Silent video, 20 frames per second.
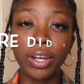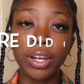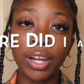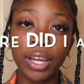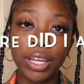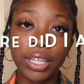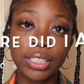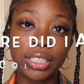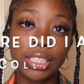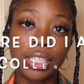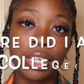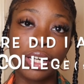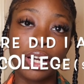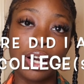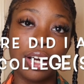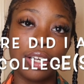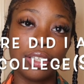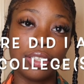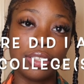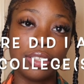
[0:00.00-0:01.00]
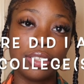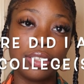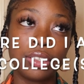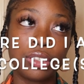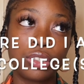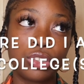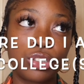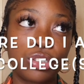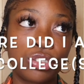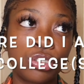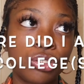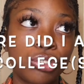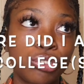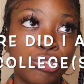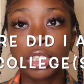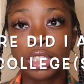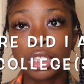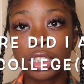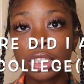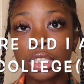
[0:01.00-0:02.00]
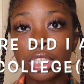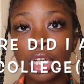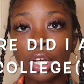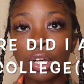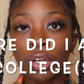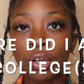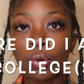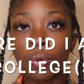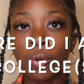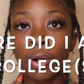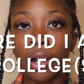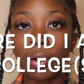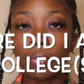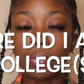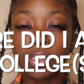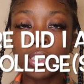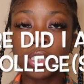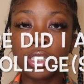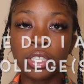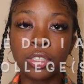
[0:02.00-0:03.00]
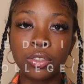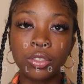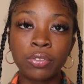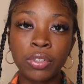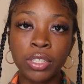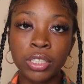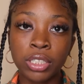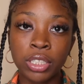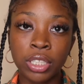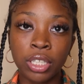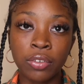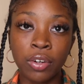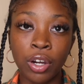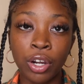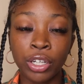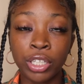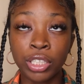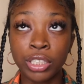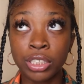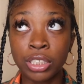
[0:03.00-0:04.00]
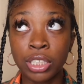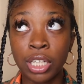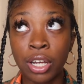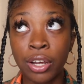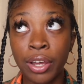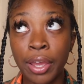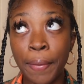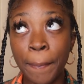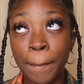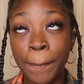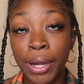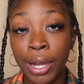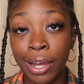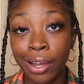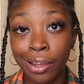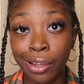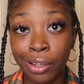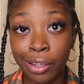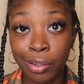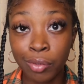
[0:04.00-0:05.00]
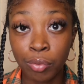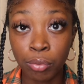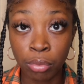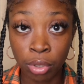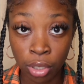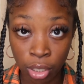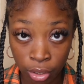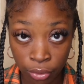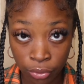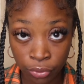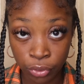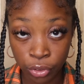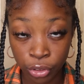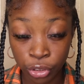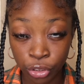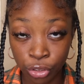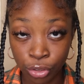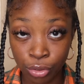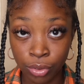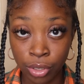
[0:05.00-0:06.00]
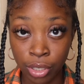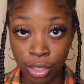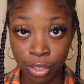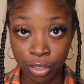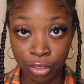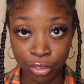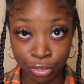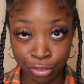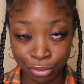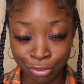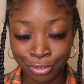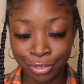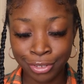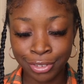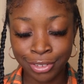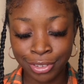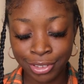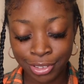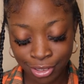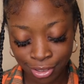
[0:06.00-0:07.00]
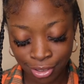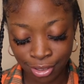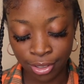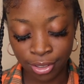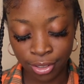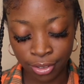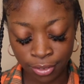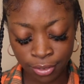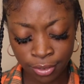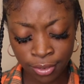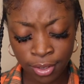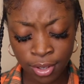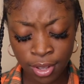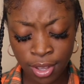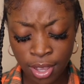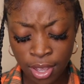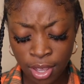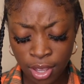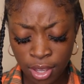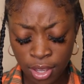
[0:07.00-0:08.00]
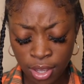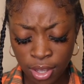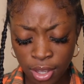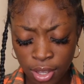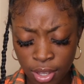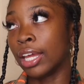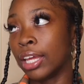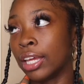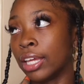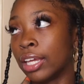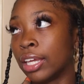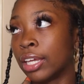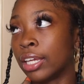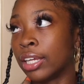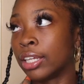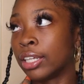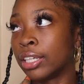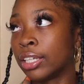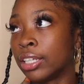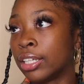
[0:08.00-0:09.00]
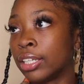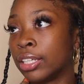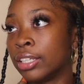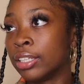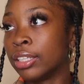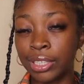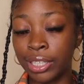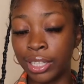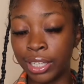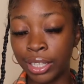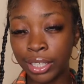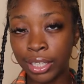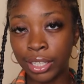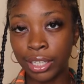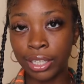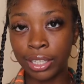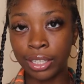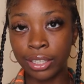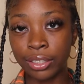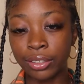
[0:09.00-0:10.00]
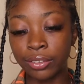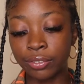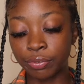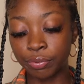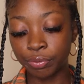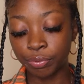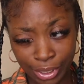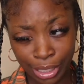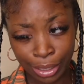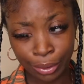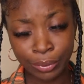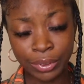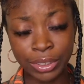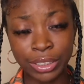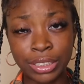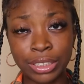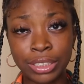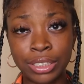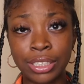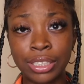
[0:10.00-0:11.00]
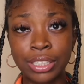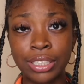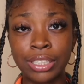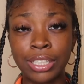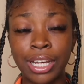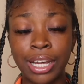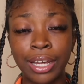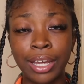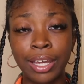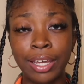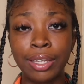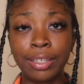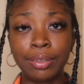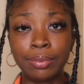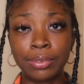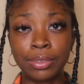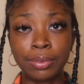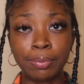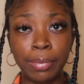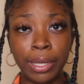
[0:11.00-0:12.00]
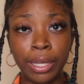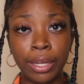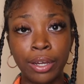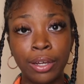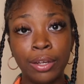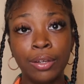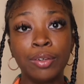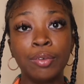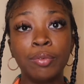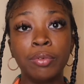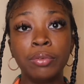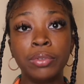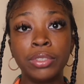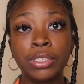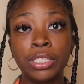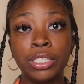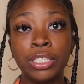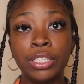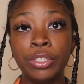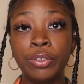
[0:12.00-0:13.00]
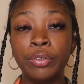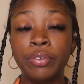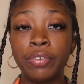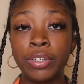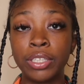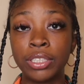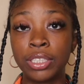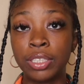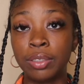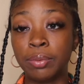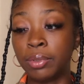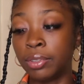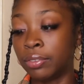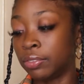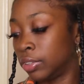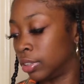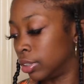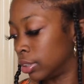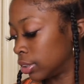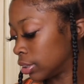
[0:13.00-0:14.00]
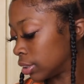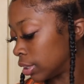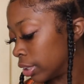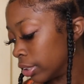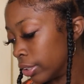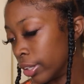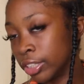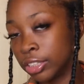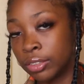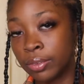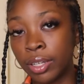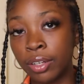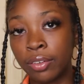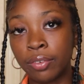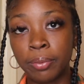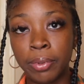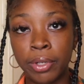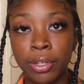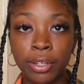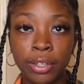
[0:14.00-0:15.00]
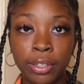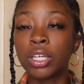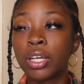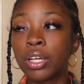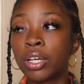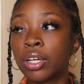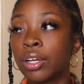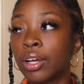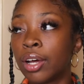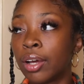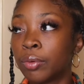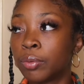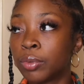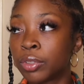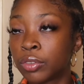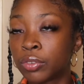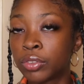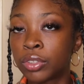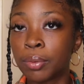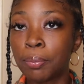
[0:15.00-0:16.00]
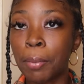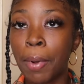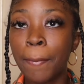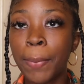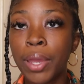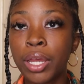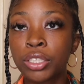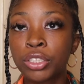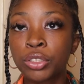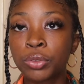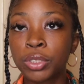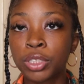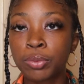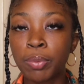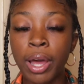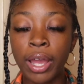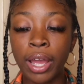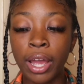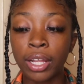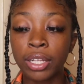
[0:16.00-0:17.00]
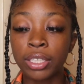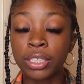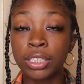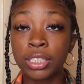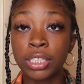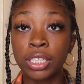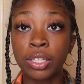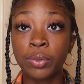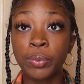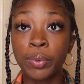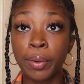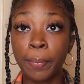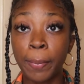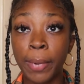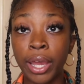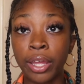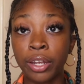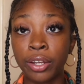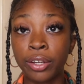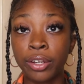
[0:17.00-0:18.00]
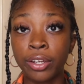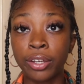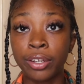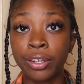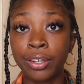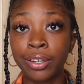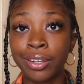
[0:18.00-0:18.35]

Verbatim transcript: did I attend college? So, I went to University of Arkansas at Pine Bluff for 2 years. Yeah. And then I came back home and went to the University of Memphis and graduated from there. Yeah, my major was biology with a minor